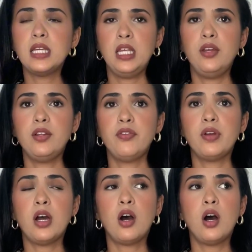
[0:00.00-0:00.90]
if
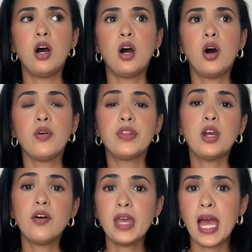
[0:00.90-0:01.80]
on the
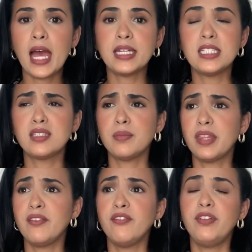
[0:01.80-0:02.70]
other hand, it's
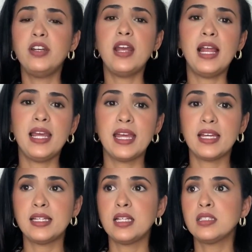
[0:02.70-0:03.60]
something very
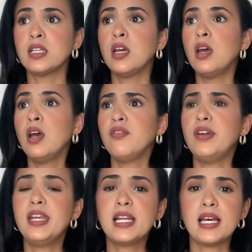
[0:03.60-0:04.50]
elegant,
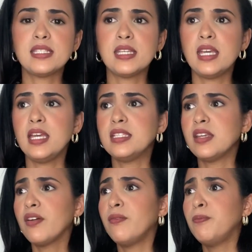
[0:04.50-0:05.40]
very classy, it's
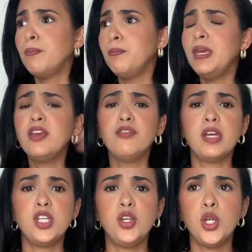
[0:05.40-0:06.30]
a big
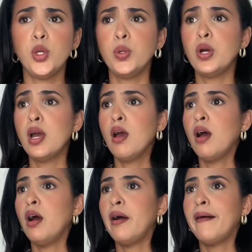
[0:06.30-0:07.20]
venue,
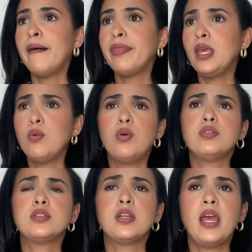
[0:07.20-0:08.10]
they
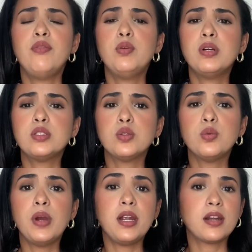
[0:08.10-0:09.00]
want everyone to
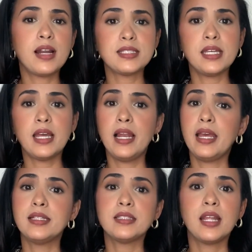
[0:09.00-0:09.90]
wear classy and
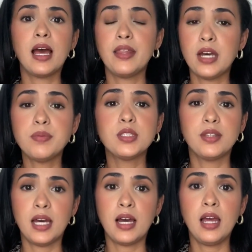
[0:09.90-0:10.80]
elegant, adapt to
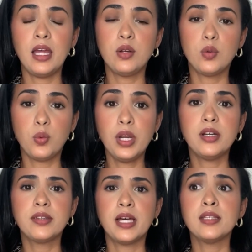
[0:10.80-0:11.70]
that and wear
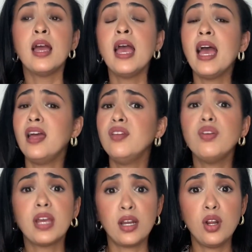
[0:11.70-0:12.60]
that. And if you
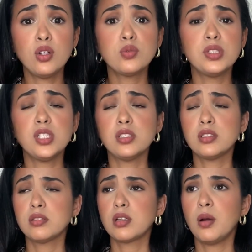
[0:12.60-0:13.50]
cannot, which is
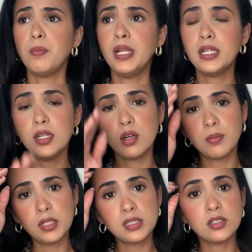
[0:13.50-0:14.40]
completely
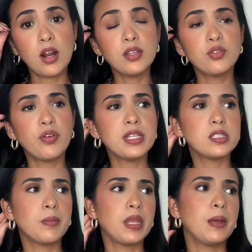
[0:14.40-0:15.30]
normal, try to find
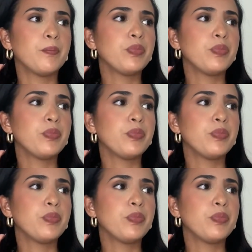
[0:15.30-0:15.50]
something